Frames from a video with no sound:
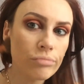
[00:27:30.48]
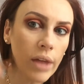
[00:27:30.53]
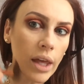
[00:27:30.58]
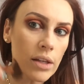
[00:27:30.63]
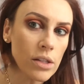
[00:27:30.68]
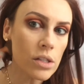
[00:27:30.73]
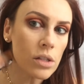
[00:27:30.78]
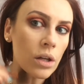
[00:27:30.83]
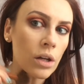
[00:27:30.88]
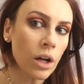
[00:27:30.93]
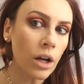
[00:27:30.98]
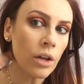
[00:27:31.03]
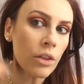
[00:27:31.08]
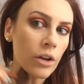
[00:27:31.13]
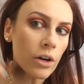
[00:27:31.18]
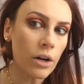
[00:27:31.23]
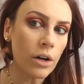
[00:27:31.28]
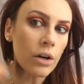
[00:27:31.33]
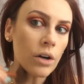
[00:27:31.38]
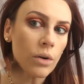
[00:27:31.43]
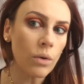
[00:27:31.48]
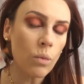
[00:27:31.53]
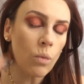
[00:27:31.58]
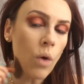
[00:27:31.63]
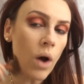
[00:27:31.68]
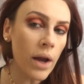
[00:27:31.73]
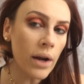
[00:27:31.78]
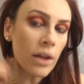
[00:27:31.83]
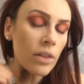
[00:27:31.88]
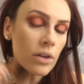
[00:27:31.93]
it's one
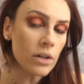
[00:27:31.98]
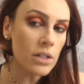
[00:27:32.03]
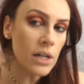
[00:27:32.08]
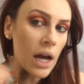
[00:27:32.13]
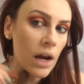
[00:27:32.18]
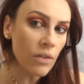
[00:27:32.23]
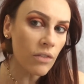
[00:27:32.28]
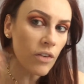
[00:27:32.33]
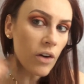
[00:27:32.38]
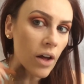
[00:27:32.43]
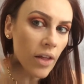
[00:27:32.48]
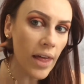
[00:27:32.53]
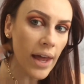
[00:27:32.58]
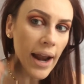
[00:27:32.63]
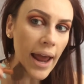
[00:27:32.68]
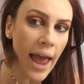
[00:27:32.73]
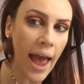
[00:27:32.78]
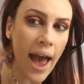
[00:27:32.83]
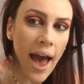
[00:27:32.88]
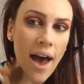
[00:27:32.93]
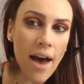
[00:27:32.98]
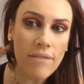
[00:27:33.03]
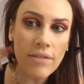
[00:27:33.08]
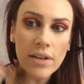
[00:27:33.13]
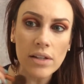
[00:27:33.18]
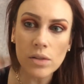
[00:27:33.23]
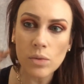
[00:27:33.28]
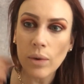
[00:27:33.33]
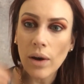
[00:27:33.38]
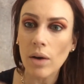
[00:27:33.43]
other downfall that I have
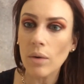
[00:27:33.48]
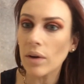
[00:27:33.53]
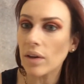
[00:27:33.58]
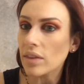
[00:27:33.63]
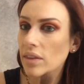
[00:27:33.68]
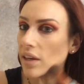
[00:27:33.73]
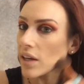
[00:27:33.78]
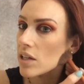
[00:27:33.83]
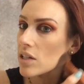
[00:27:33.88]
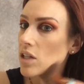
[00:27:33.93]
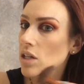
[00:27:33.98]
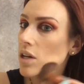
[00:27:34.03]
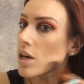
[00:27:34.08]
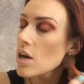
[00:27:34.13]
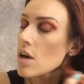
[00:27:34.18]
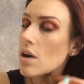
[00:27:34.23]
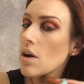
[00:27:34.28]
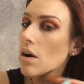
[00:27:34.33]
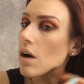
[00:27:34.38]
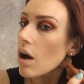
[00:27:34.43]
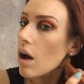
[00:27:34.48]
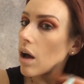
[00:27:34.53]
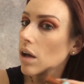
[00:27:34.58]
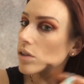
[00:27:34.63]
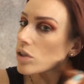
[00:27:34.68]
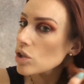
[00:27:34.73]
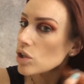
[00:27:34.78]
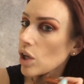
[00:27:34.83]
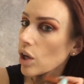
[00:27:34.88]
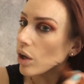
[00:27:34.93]
as well with it.
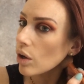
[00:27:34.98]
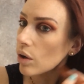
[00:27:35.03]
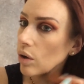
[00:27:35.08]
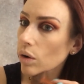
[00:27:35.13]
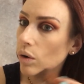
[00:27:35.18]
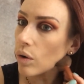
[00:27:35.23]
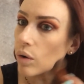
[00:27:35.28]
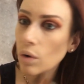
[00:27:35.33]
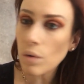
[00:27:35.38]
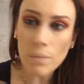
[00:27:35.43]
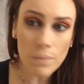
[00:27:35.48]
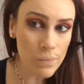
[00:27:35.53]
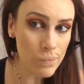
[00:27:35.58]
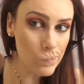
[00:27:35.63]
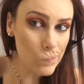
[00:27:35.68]
Also,